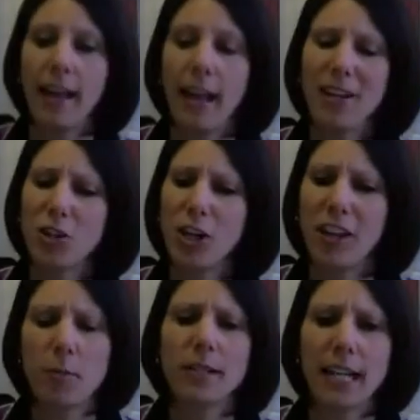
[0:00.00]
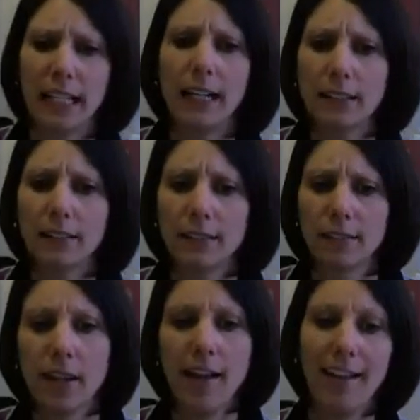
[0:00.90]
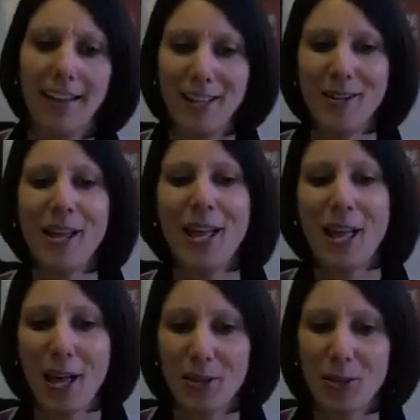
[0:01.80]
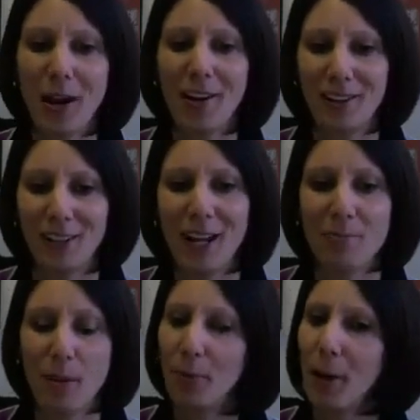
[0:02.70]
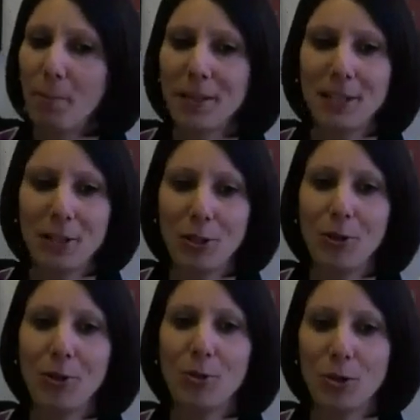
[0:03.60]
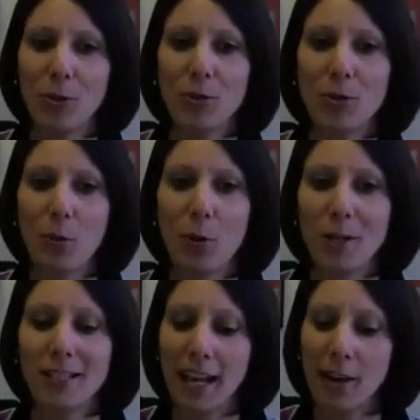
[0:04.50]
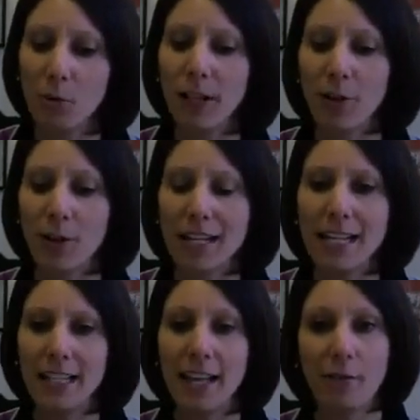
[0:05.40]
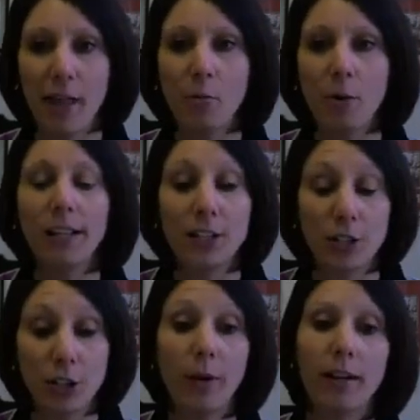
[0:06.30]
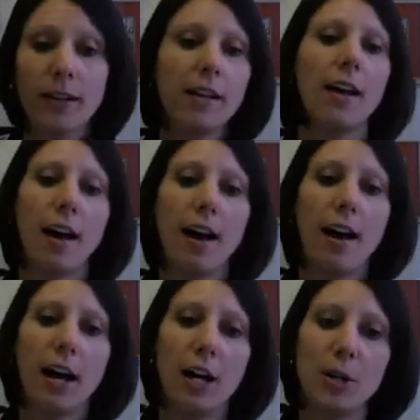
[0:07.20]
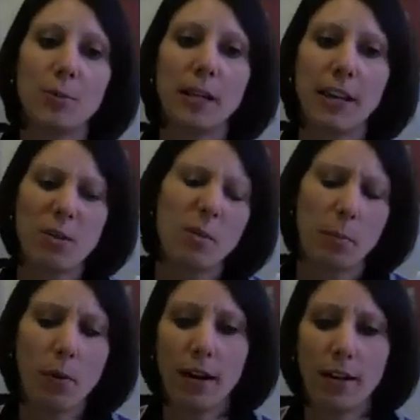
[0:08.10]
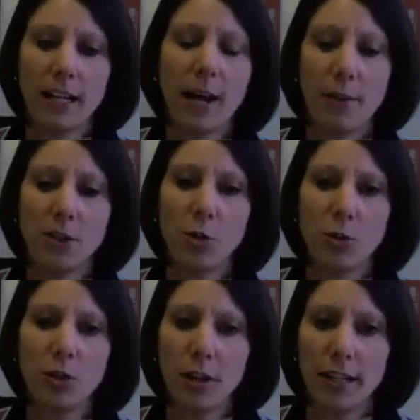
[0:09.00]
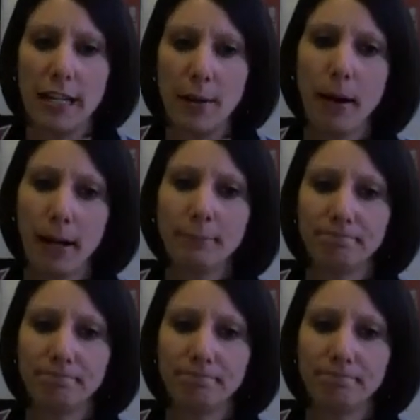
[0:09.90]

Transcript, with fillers: And make sure you give them a deadline as well. Um, people get busy too, so it's important to say, I'm really going to need, if they're willing to do it, um, give them a time that you're going to need it by.